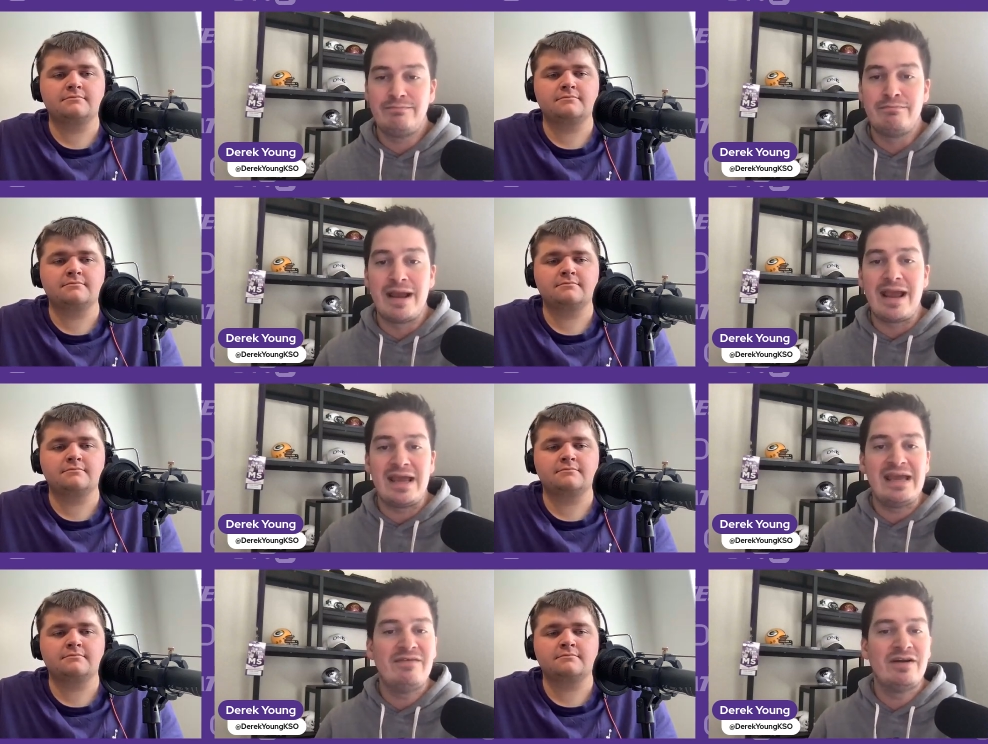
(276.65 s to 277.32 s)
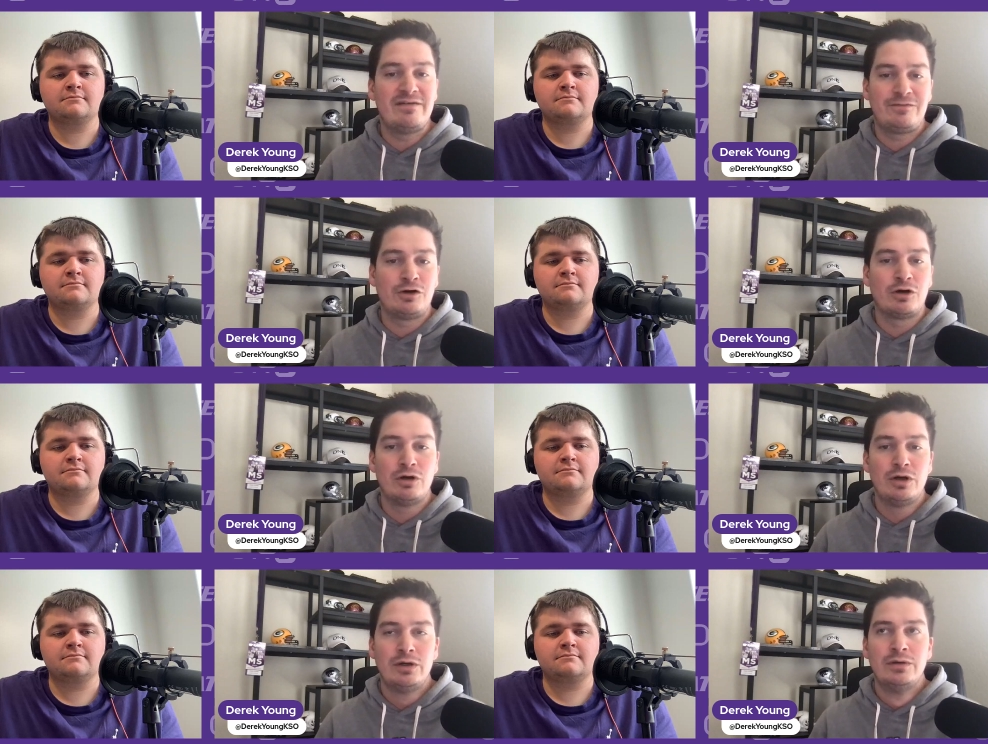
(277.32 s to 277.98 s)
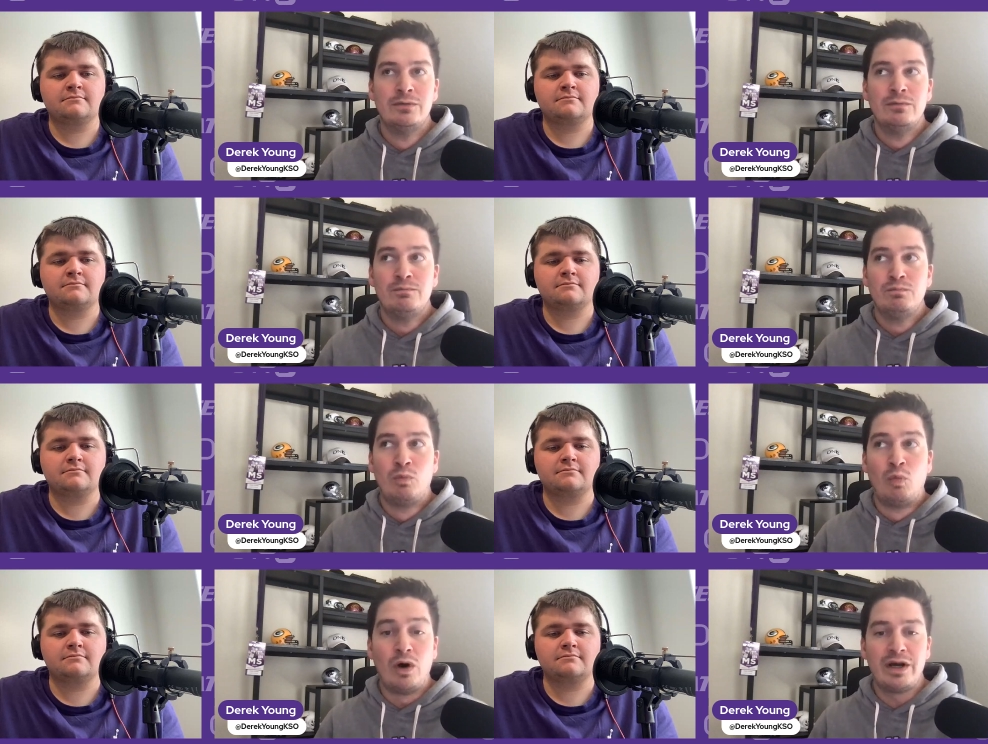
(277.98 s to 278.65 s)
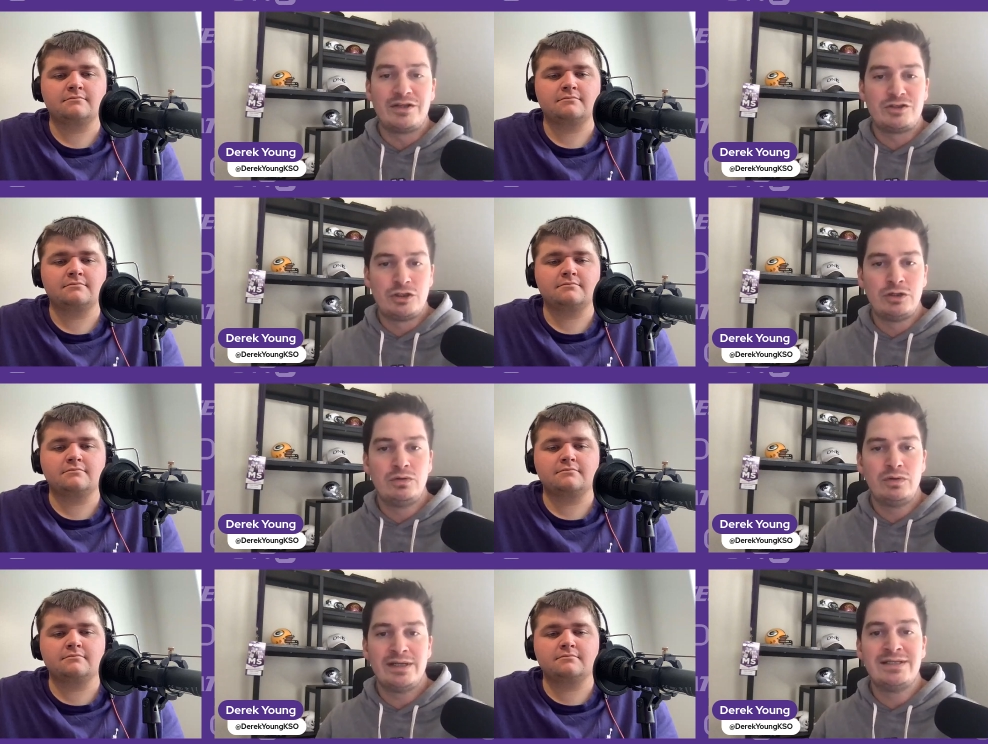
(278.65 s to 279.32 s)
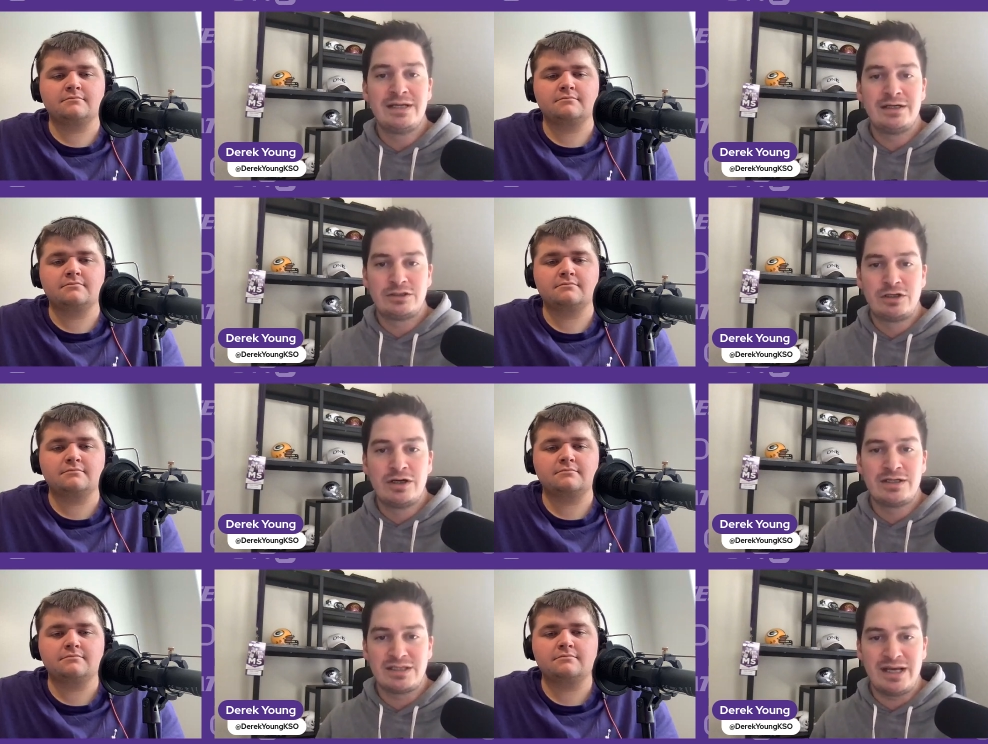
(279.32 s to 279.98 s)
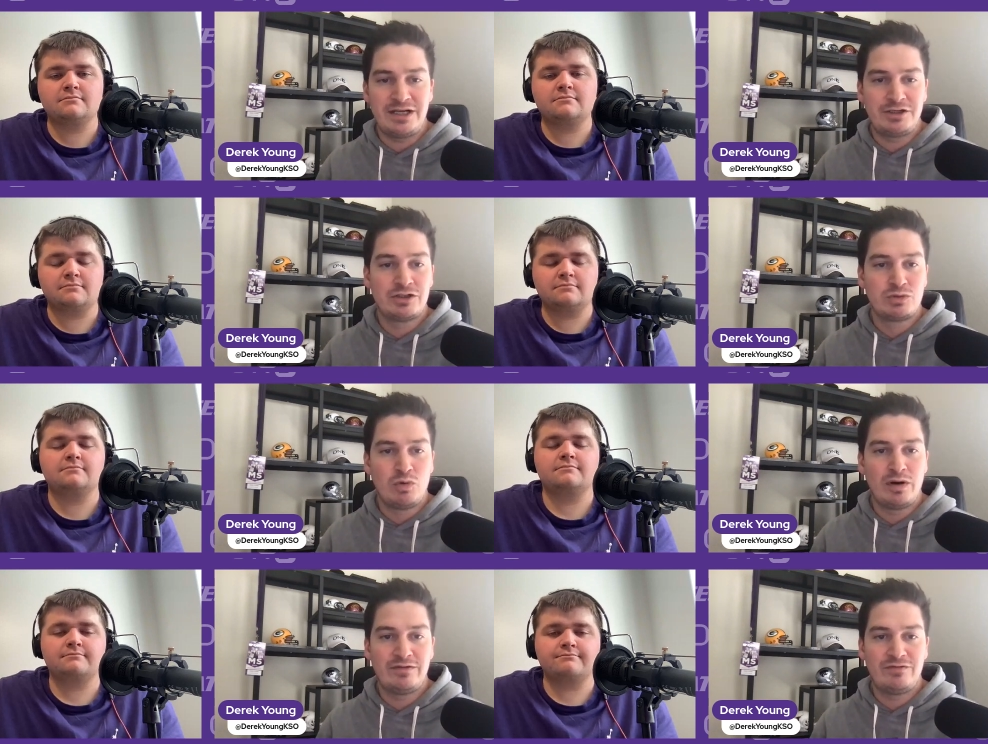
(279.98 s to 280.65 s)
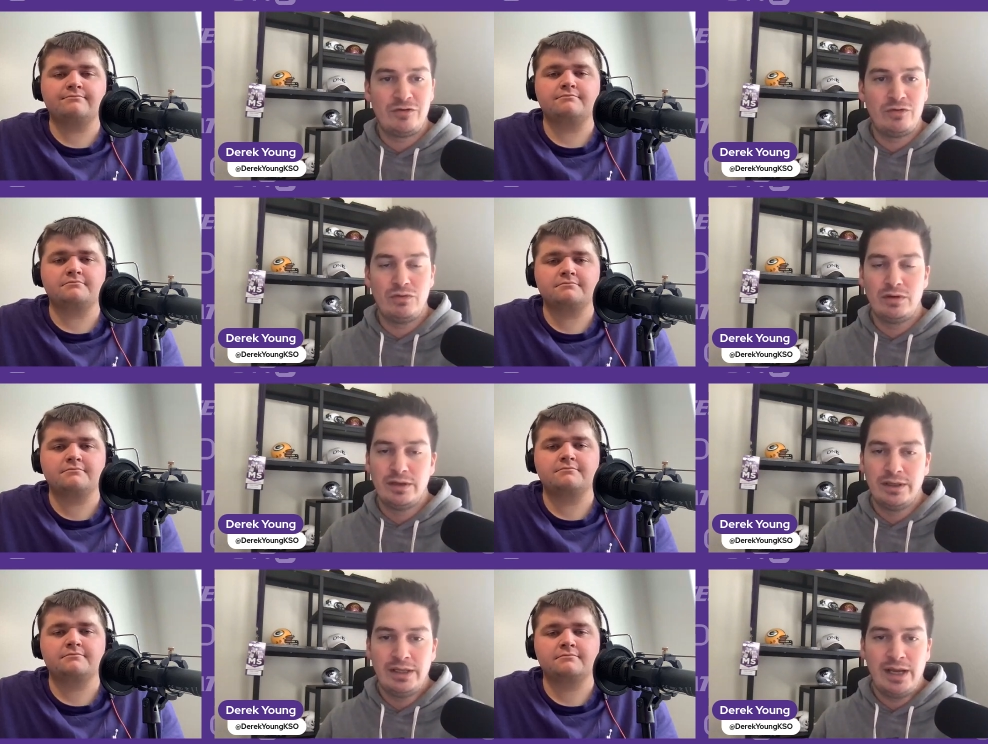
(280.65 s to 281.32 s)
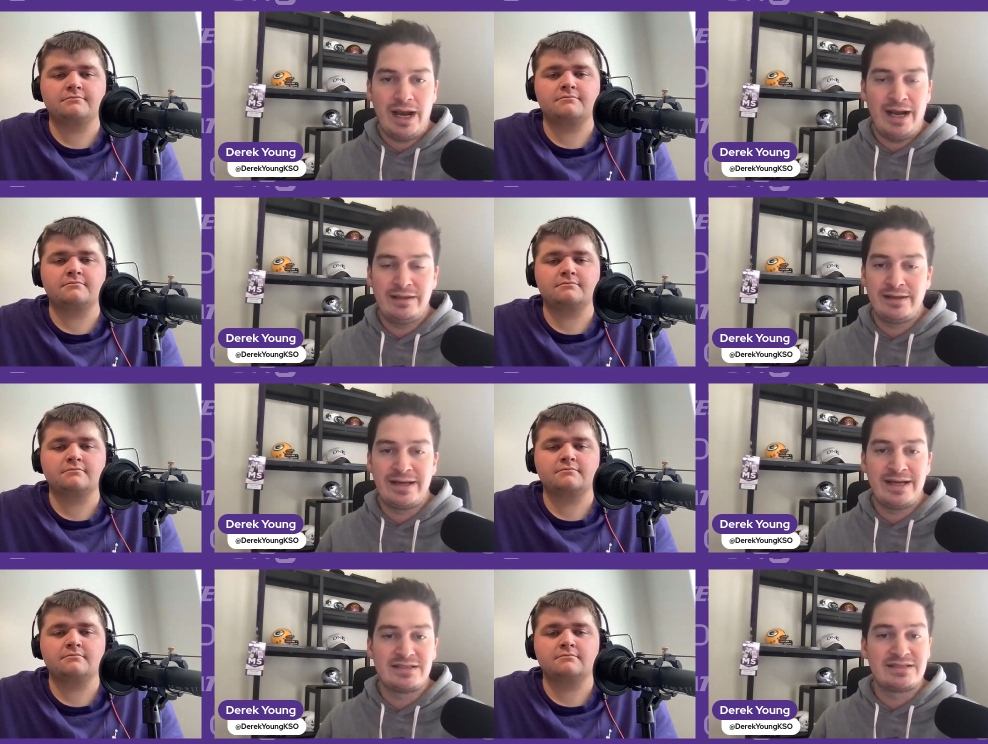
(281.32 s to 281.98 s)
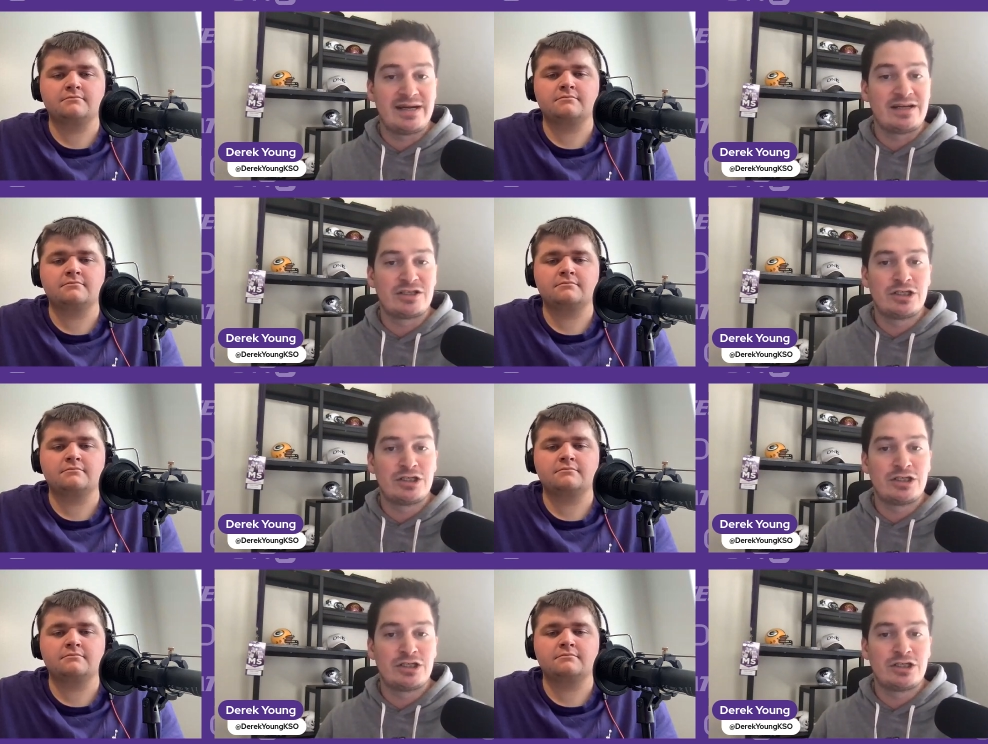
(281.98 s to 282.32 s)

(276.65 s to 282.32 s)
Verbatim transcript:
Speaker 1: even if your one and two isn't as good as last year's one and two, I think Kansas State is